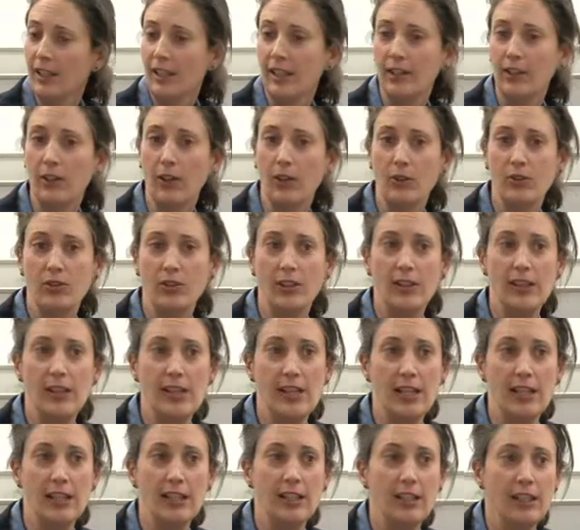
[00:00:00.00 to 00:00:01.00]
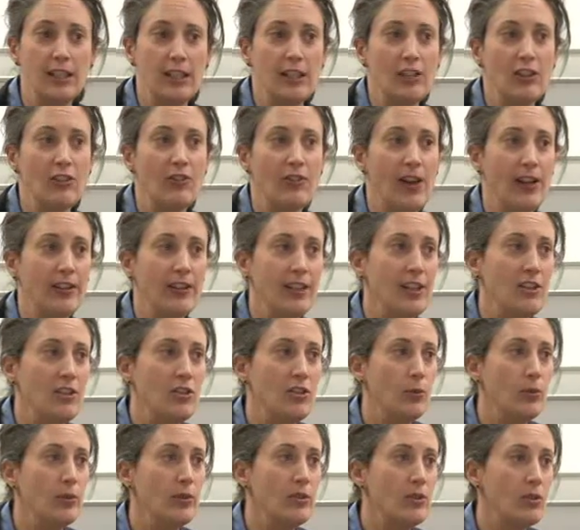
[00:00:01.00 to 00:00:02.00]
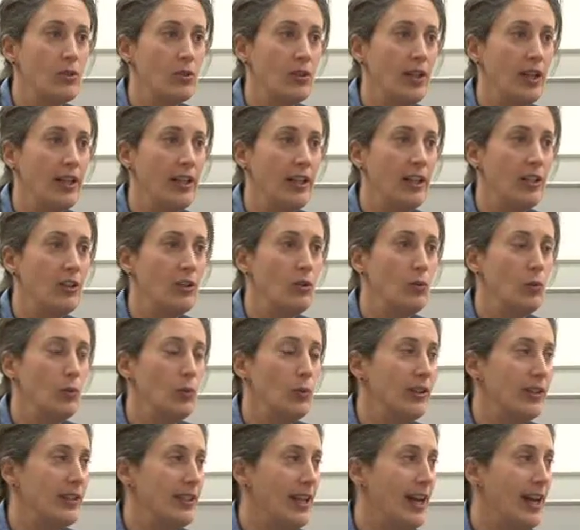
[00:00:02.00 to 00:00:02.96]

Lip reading: The notion that foundation was created with